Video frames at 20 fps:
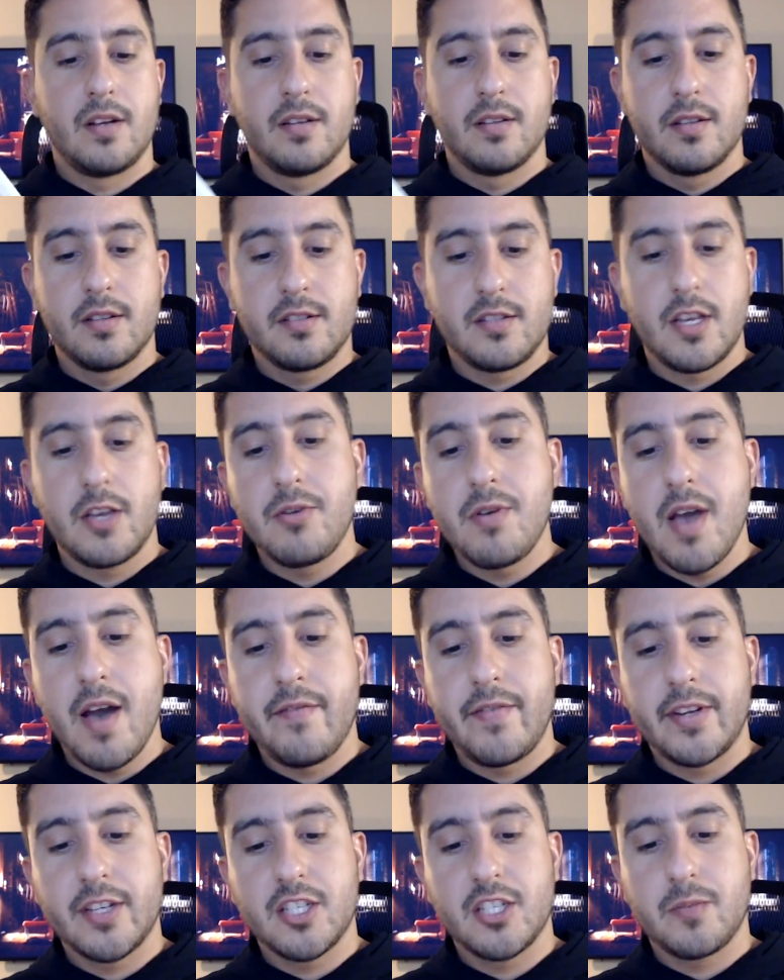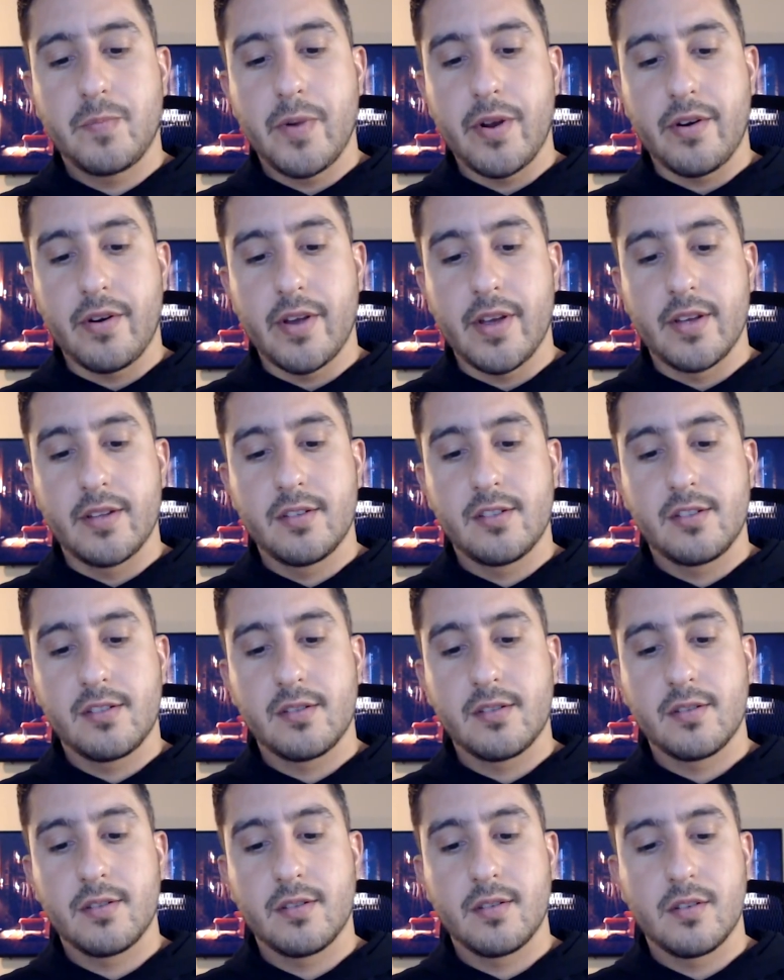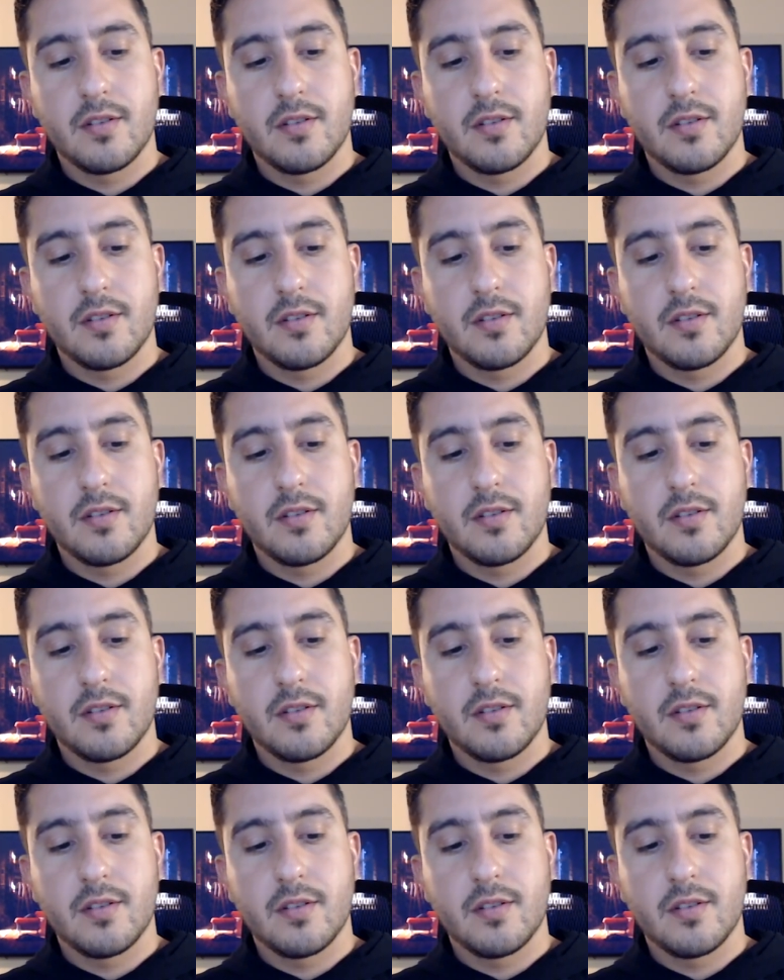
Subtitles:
Let's say you have an experience